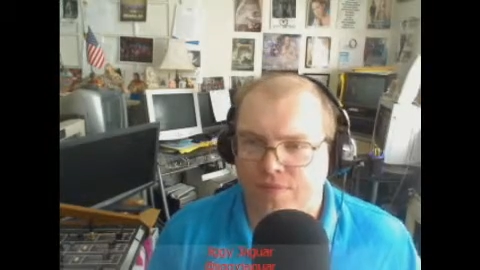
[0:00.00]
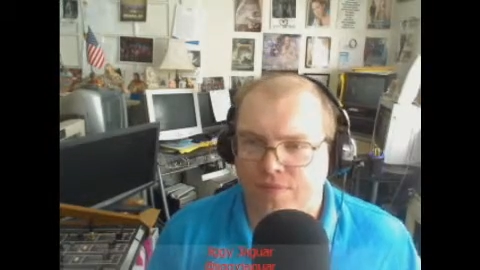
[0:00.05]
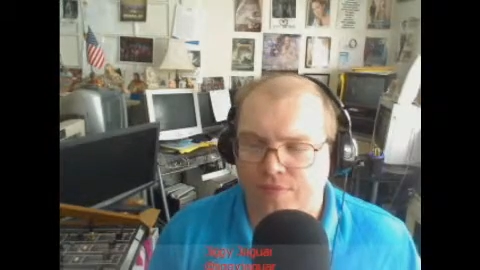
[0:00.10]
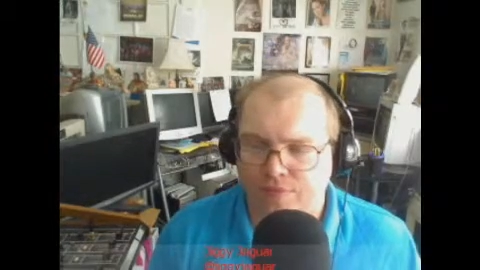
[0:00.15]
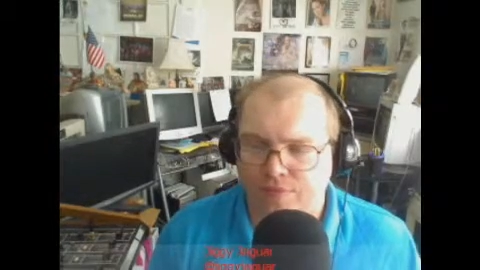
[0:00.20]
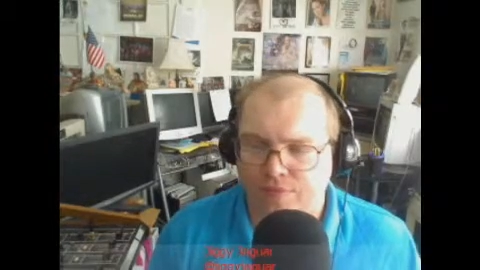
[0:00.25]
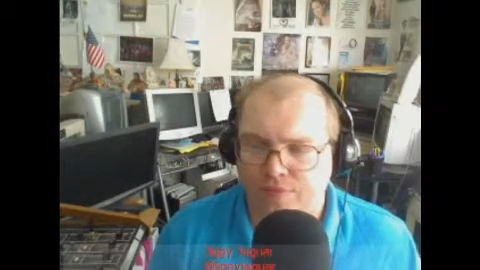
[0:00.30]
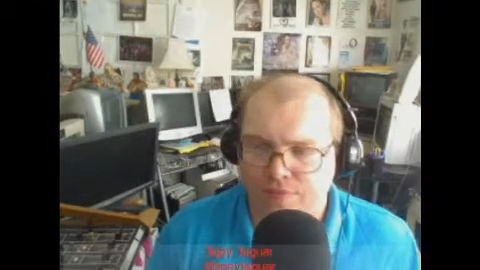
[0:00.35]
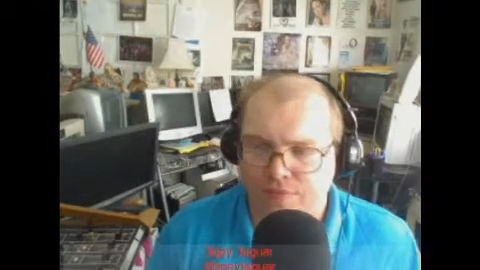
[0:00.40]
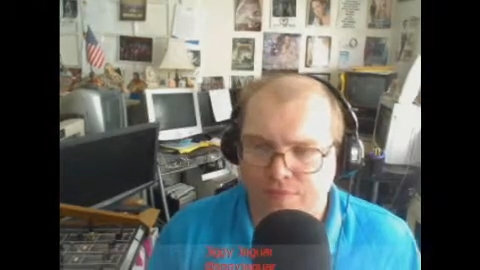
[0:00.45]

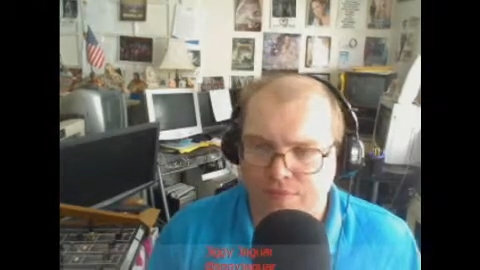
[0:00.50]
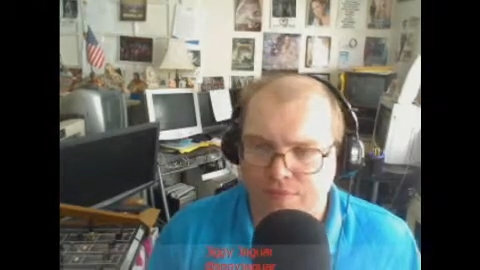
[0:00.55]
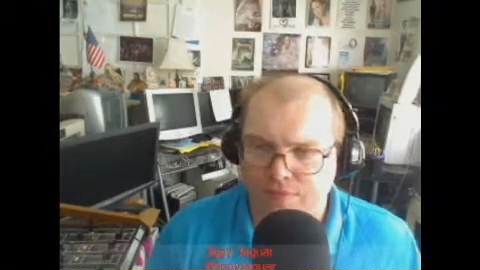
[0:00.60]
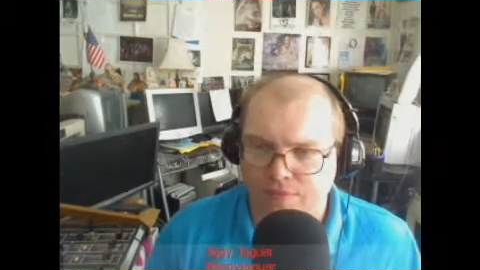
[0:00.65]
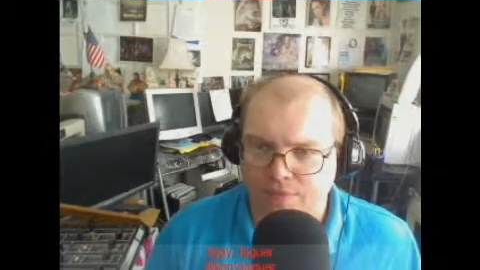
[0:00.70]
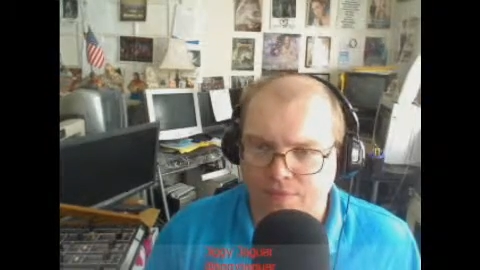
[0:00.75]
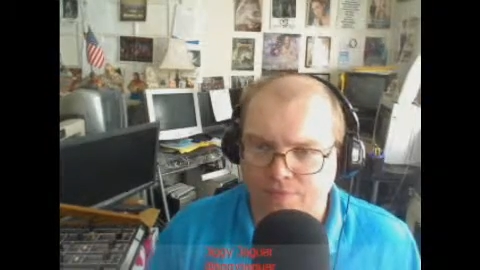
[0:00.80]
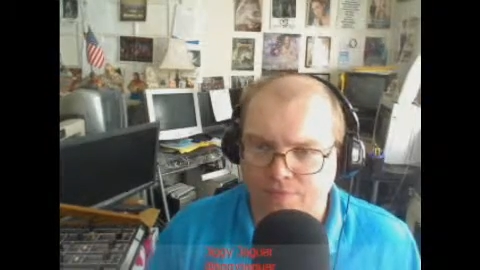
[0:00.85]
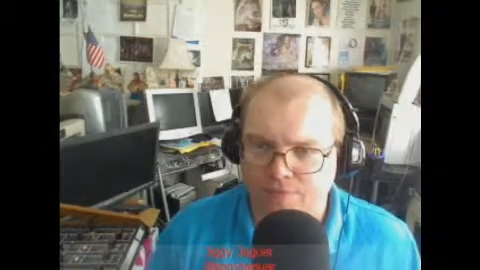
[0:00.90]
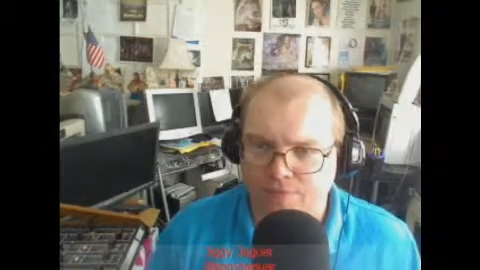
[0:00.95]
I'll tell
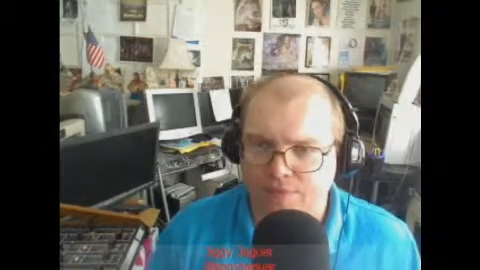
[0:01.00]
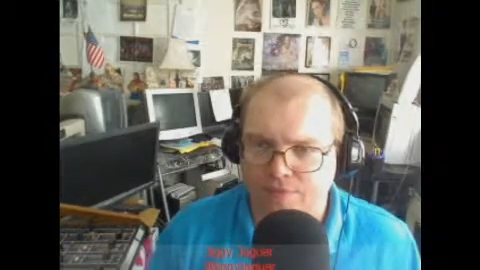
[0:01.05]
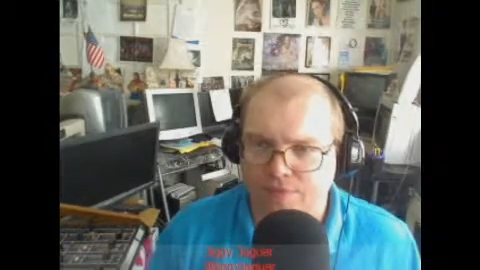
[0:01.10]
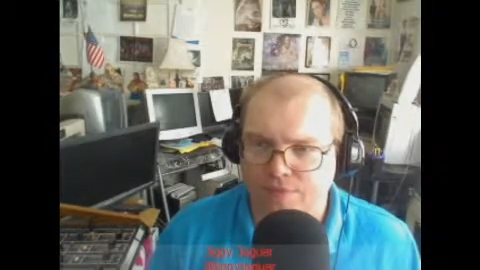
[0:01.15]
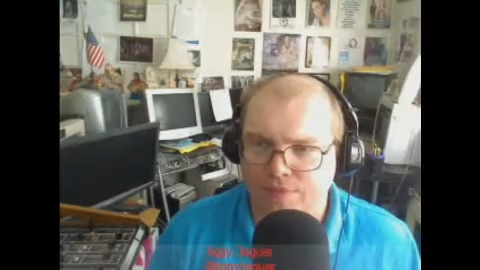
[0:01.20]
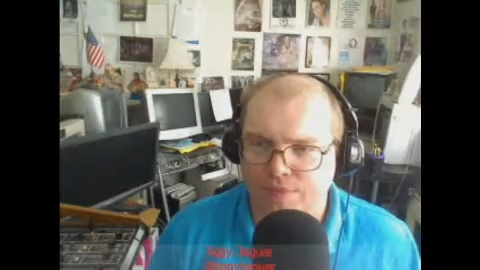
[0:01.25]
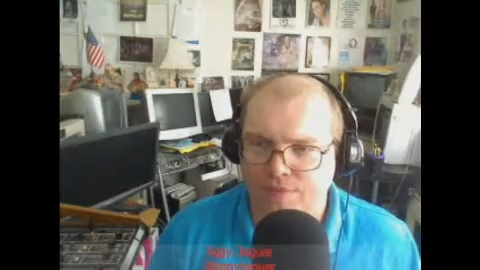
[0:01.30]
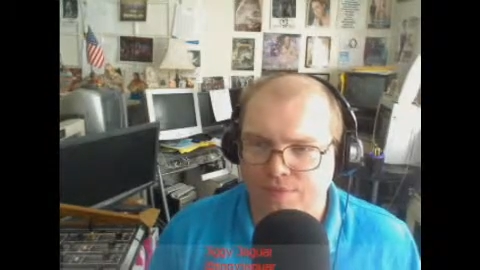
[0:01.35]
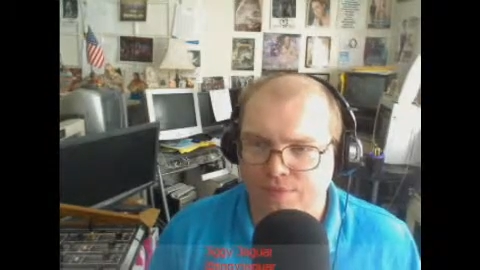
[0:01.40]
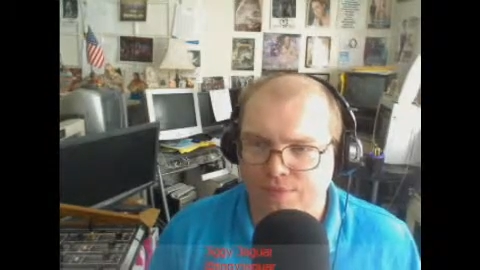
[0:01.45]
you,
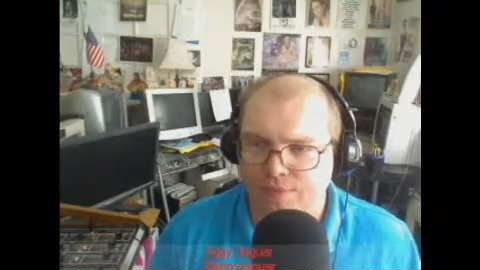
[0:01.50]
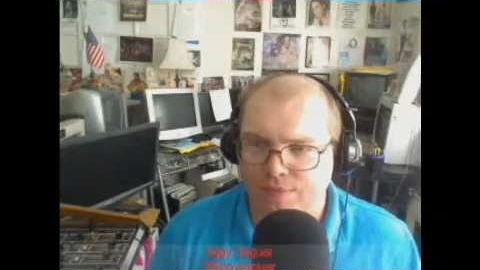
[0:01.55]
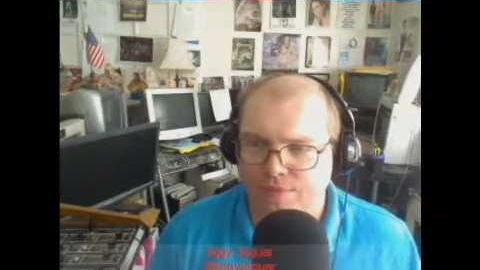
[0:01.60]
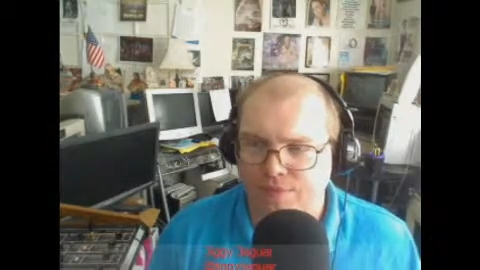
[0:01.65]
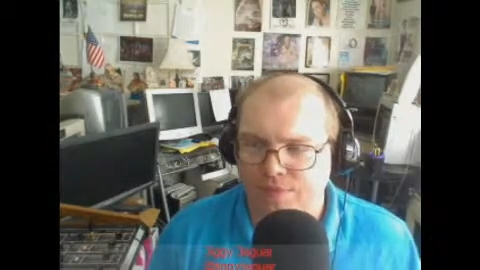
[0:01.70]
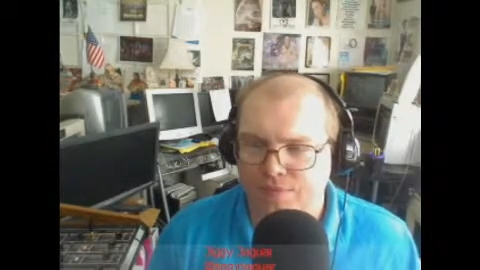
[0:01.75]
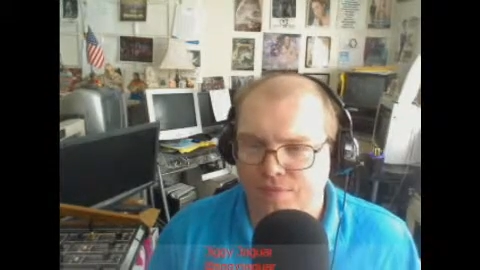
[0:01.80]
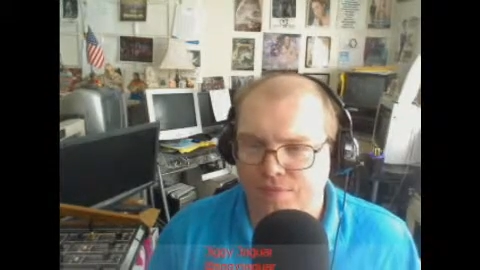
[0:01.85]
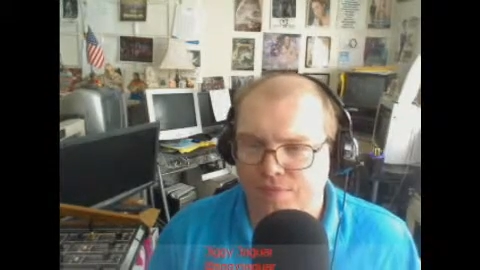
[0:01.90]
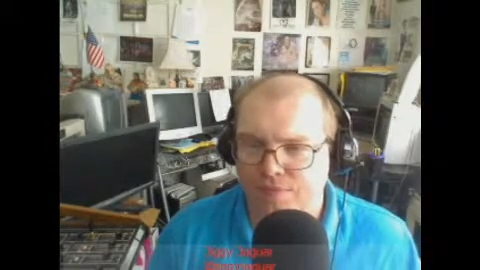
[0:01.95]
this
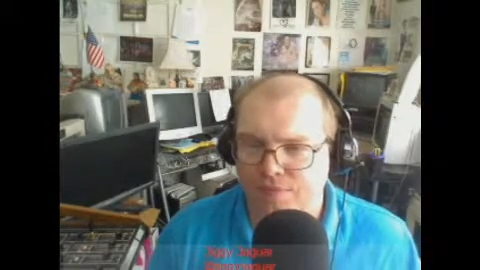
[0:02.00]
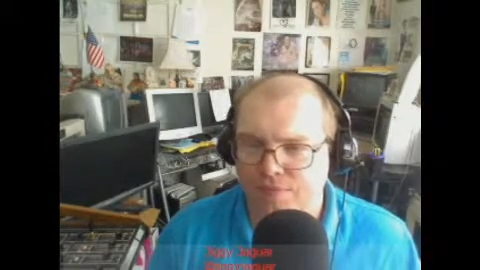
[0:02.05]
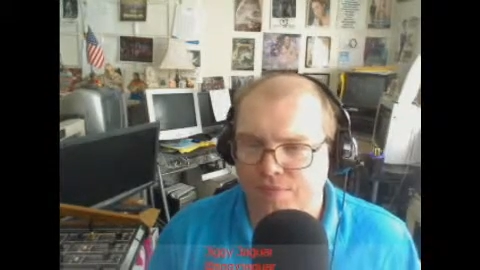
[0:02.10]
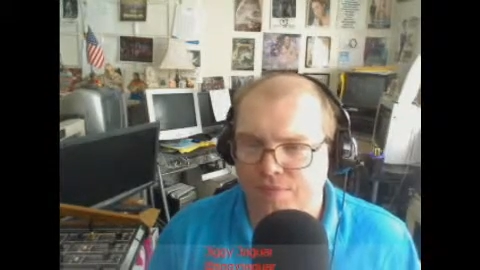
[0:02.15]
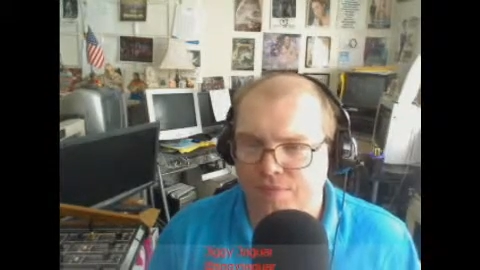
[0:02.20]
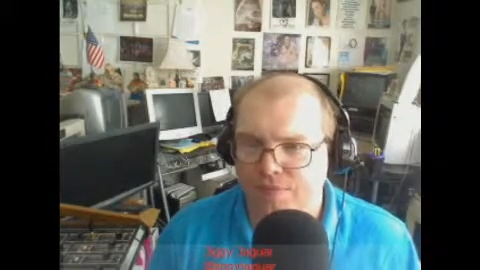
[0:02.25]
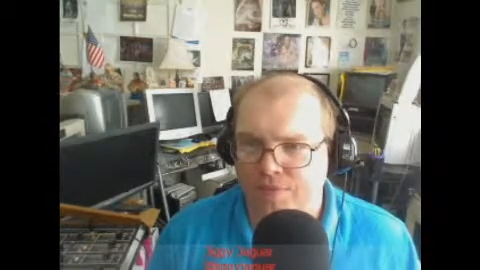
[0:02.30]
station,